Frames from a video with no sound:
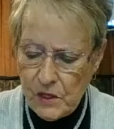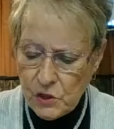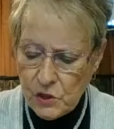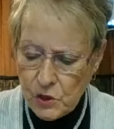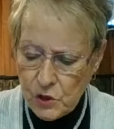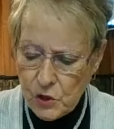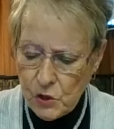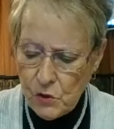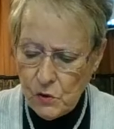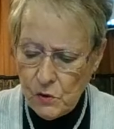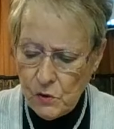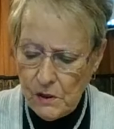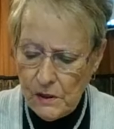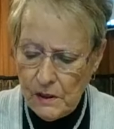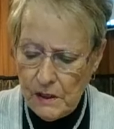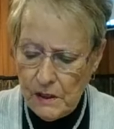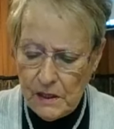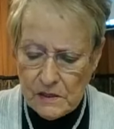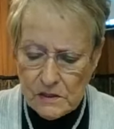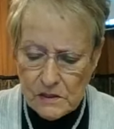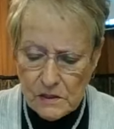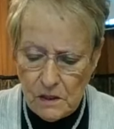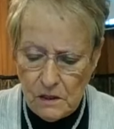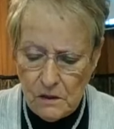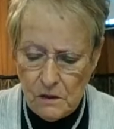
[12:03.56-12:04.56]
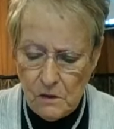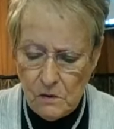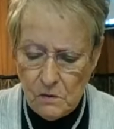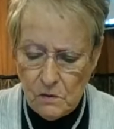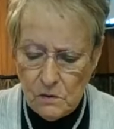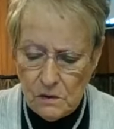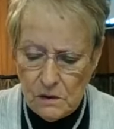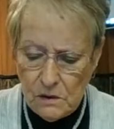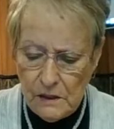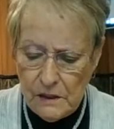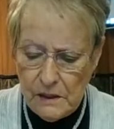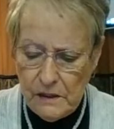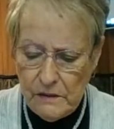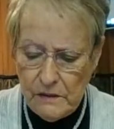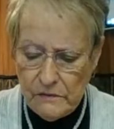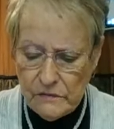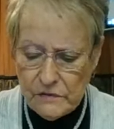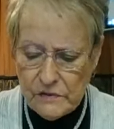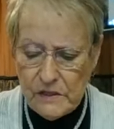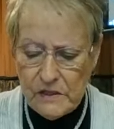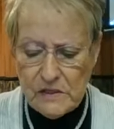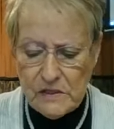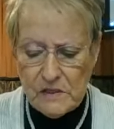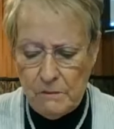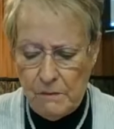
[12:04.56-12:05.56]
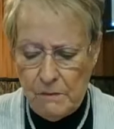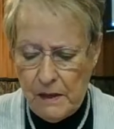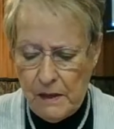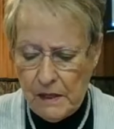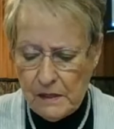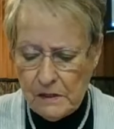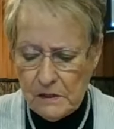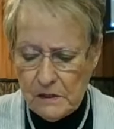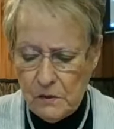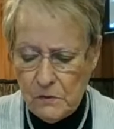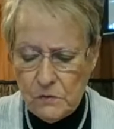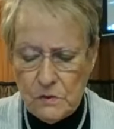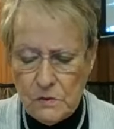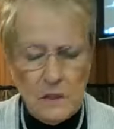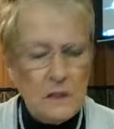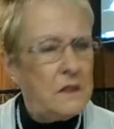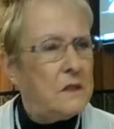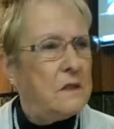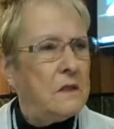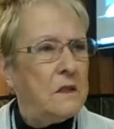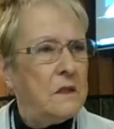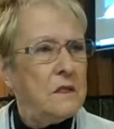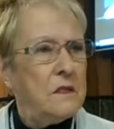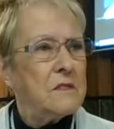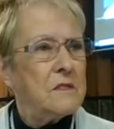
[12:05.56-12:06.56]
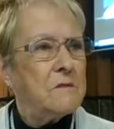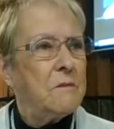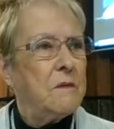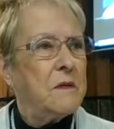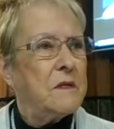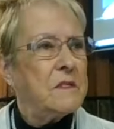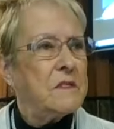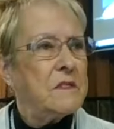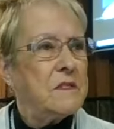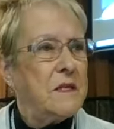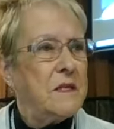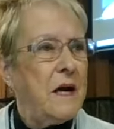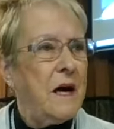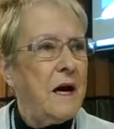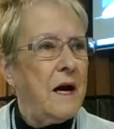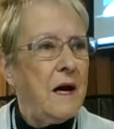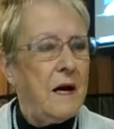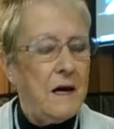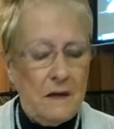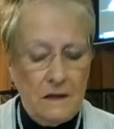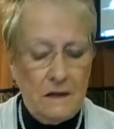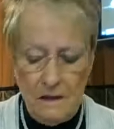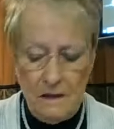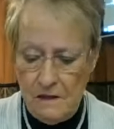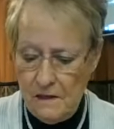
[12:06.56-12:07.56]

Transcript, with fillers: As surely as the Lord lives, this man who did this must die.